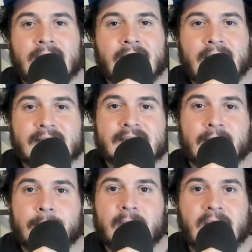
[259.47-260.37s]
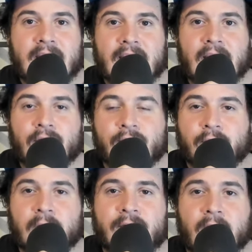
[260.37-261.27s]
It's going to be a
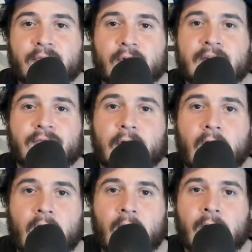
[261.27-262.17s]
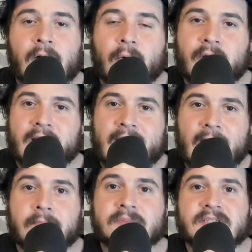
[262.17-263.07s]
free-for-all when it
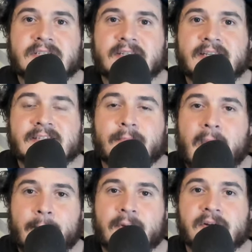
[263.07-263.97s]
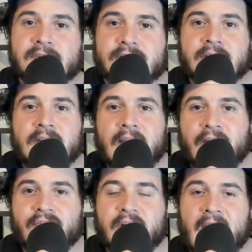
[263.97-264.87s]
comes to these members
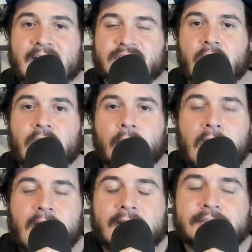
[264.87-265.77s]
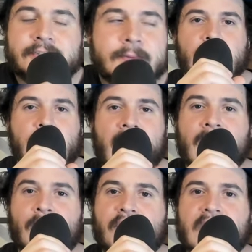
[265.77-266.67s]
of the NASCAR garage. I
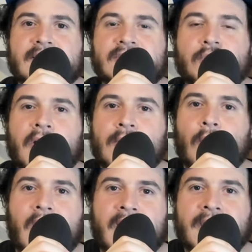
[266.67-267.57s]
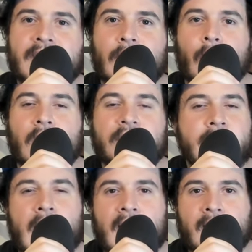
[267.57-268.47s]
don't think the 21 or the
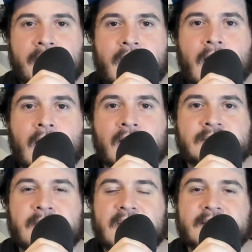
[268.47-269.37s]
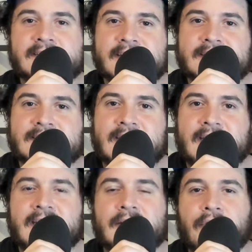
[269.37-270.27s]
college cars, being the
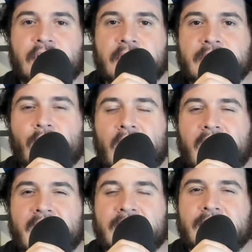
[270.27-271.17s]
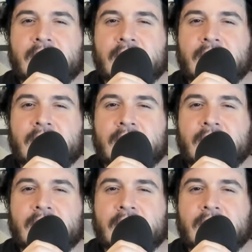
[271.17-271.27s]
16 and the 31,